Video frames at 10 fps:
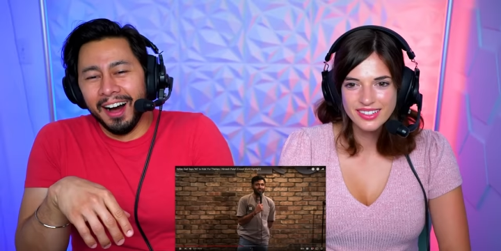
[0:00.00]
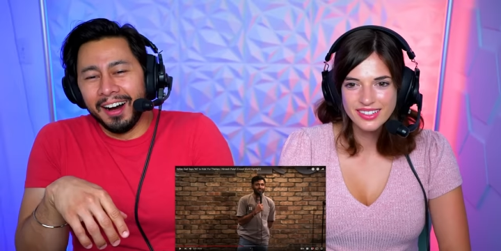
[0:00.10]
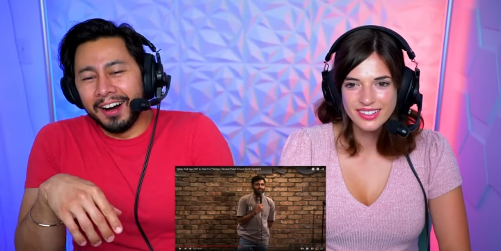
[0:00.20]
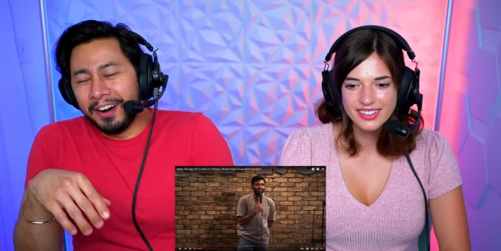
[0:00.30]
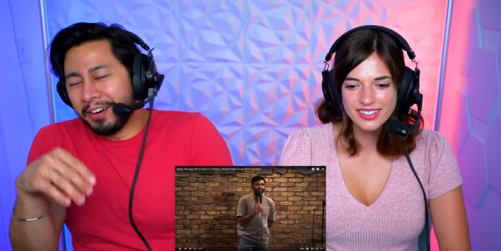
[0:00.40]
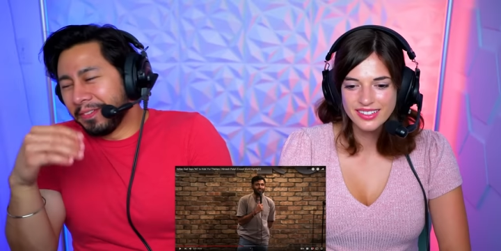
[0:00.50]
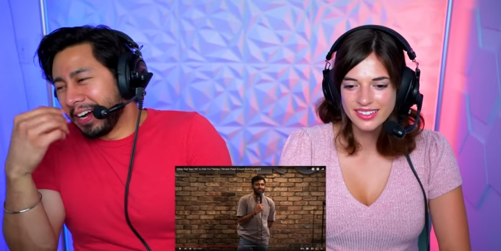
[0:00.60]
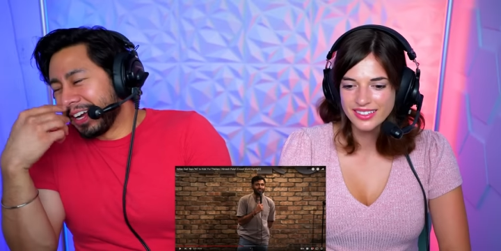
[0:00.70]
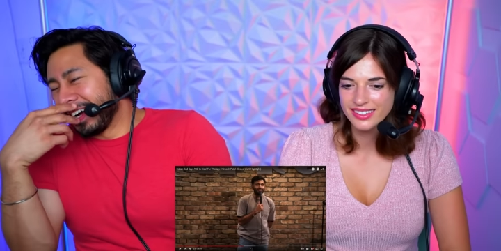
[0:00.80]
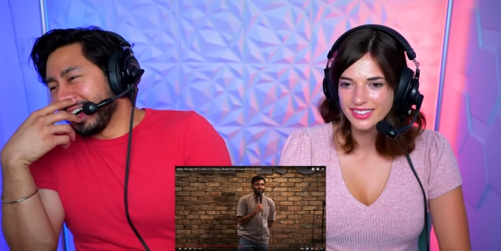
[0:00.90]
Speaker 1: Oh my
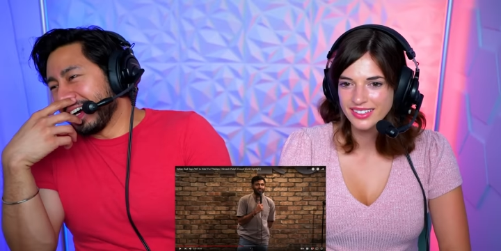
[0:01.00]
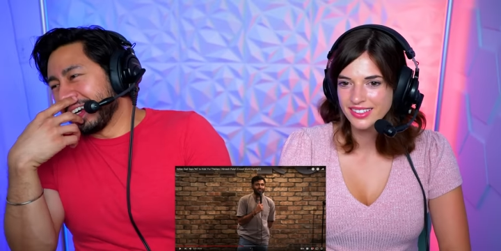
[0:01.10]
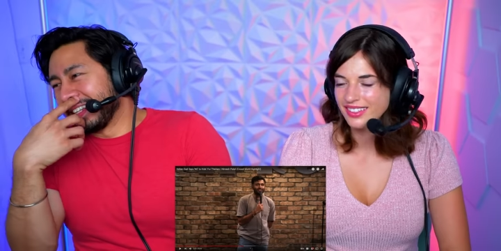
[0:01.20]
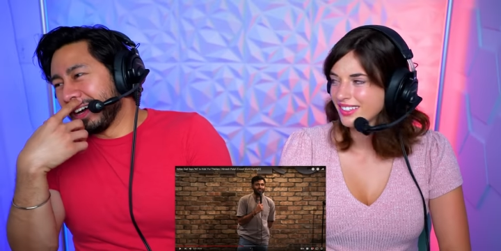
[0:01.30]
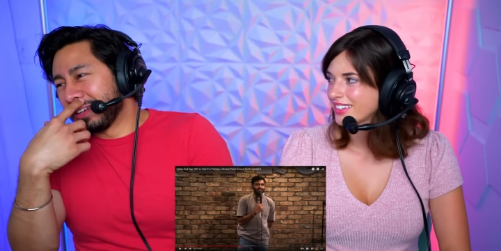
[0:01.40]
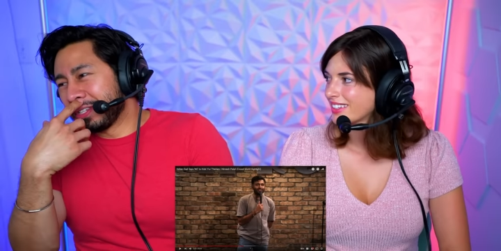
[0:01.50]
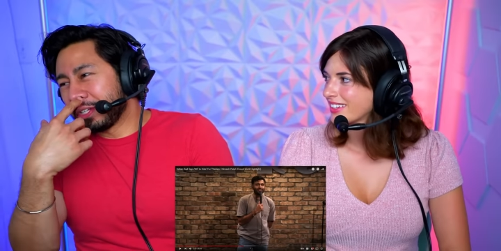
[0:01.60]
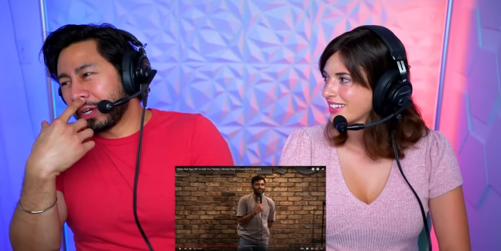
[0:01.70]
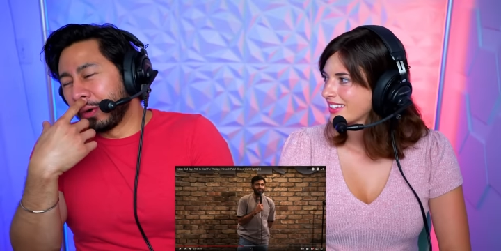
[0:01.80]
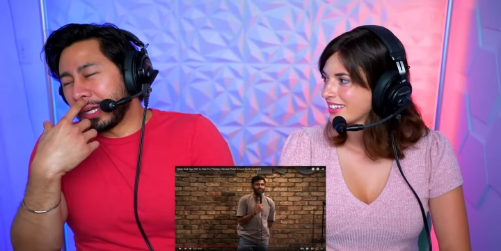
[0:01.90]
God. That was such a
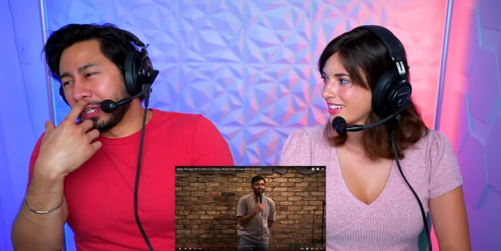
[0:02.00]
quick